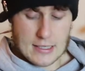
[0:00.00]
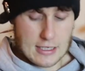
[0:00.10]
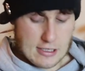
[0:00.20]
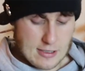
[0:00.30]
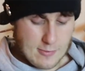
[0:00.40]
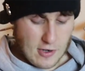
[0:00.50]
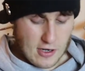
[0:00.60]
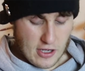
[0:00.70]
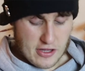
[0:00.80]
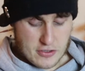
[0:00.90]
I
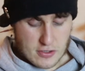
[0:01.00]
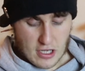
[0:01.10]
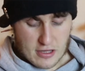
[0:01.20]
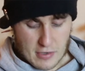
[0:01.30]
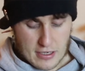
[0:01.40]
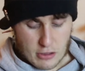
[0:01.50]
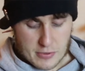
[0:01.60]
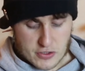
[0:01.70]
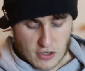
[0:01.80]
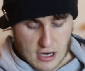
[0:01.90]
do like them a little
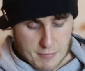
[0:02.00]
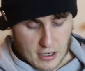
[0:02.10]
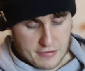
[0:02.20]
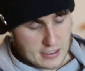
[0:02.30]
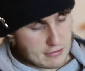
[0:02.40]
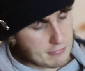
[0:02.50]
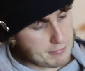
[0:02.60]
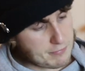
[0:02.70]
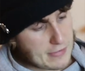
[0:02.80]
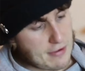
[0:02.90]
bit dry, but I think
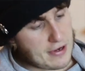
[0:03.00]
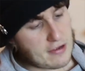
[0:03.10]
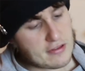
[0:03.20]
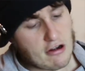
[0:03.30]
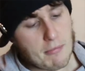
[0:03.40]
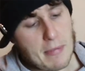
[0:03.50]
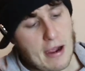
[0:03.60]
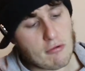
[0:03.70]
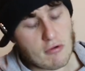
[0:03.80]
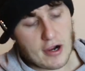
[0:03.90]
about now they're
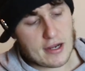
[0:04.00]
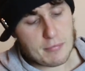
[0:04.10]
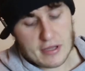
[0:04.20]
about right.